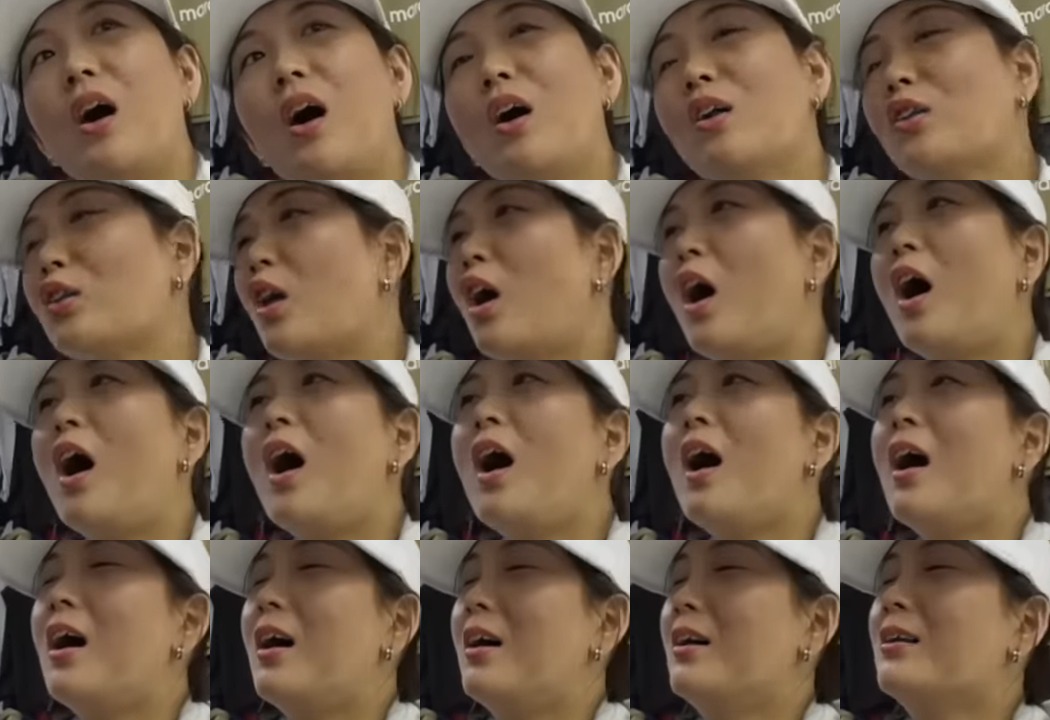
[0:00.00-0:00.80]

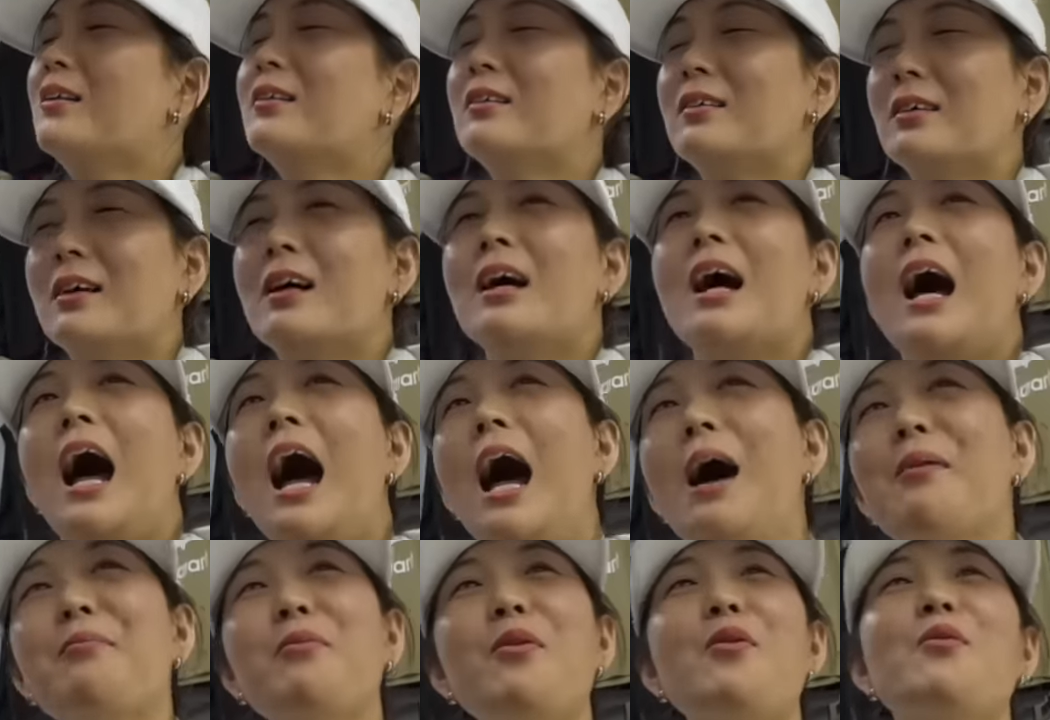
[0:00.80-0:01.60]
No.
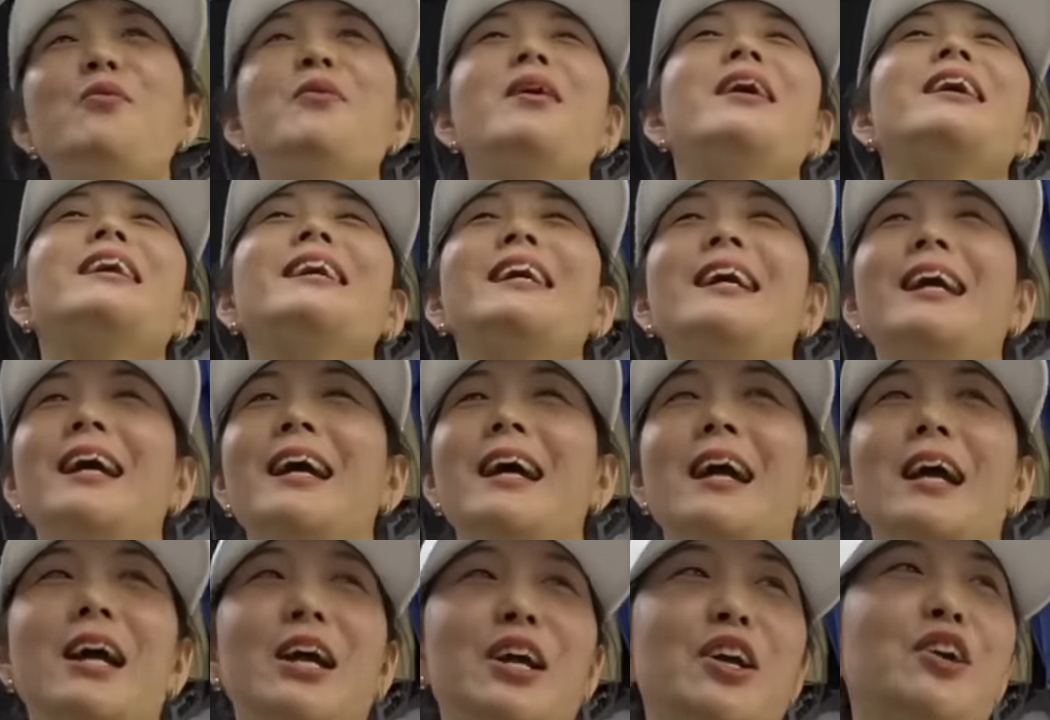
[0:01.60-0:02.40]
I'm
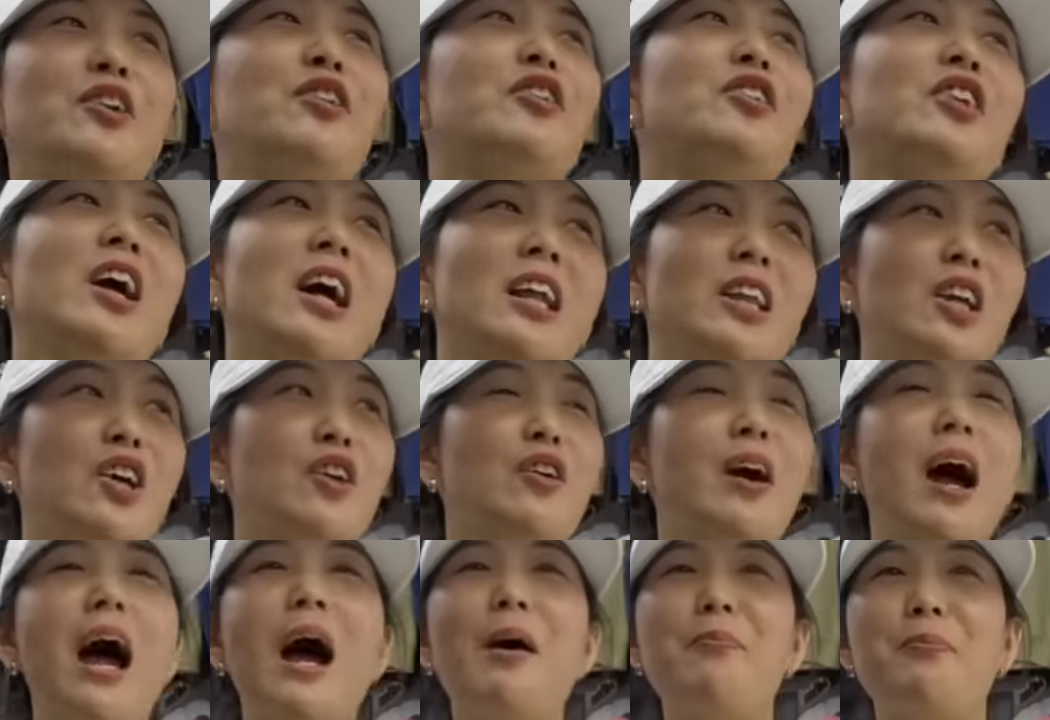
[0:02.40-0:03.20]
working. You know that you
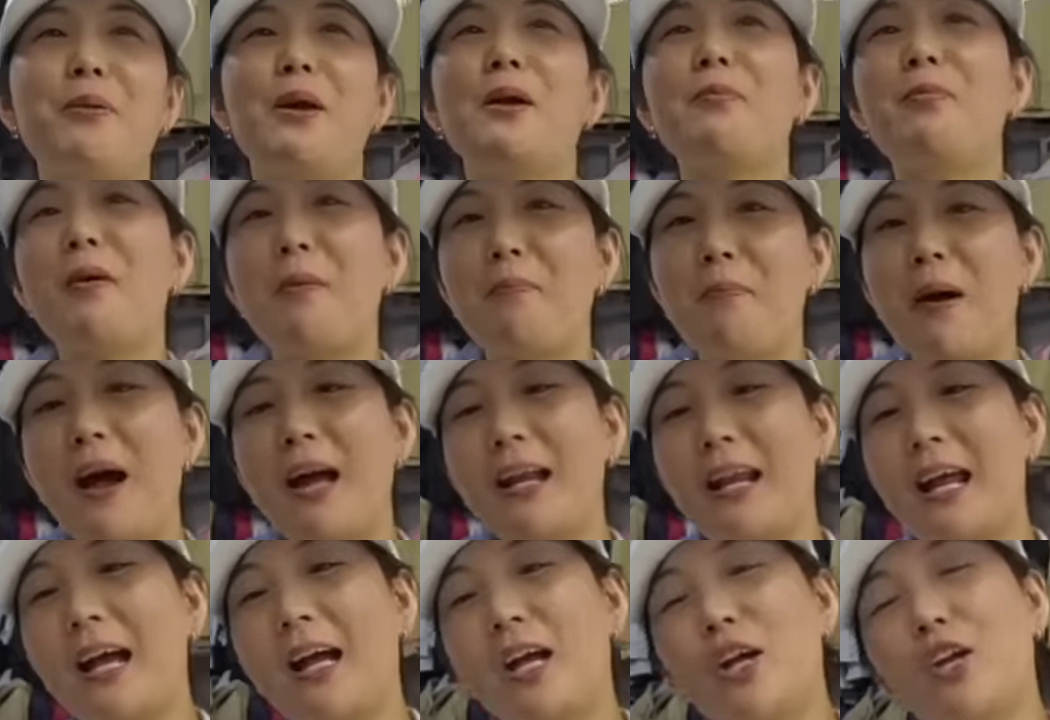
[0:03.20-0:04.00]
have people buy
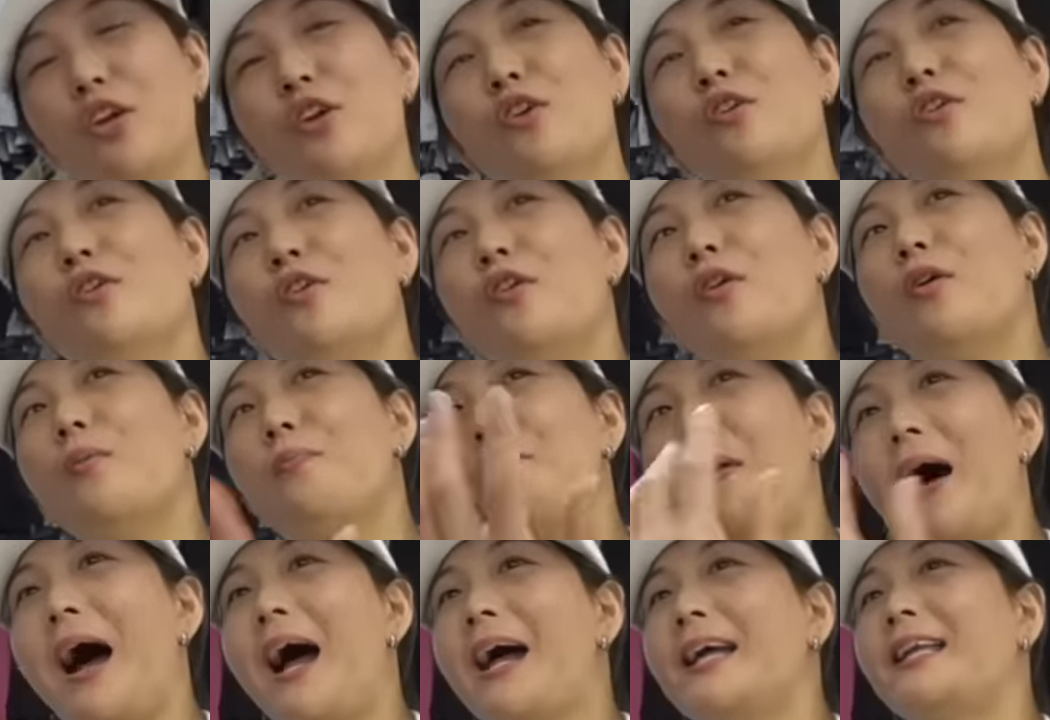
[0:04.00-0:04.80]
like you,
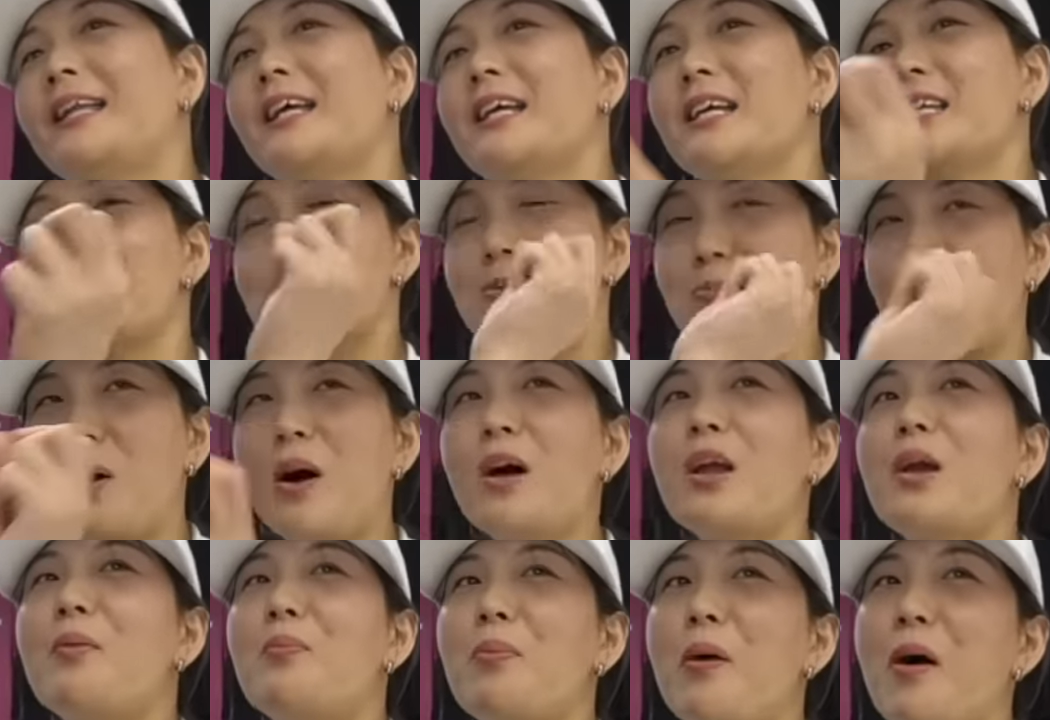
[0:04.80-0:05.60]
buy the
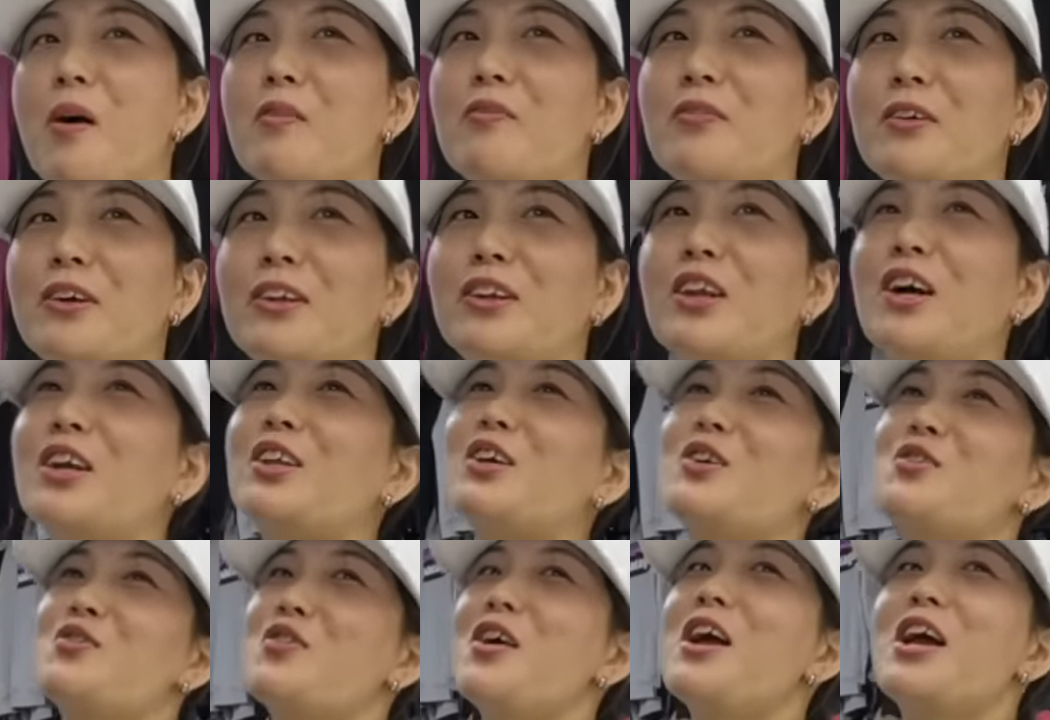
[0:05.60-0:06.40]
smaller profit, not
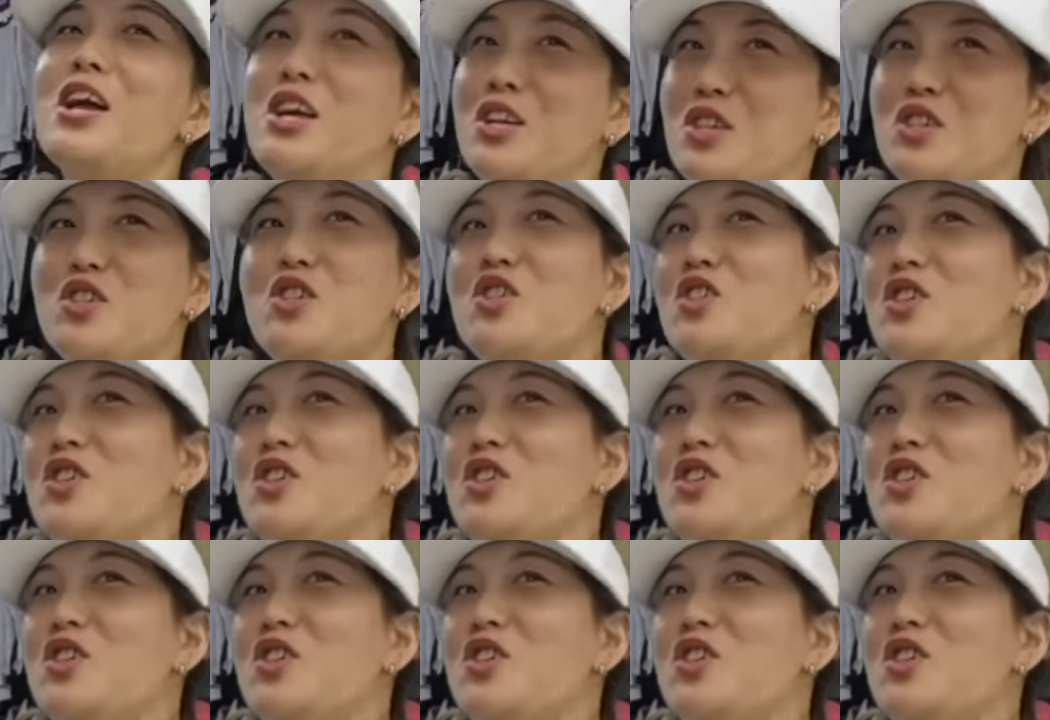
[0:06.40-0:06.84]
the rich.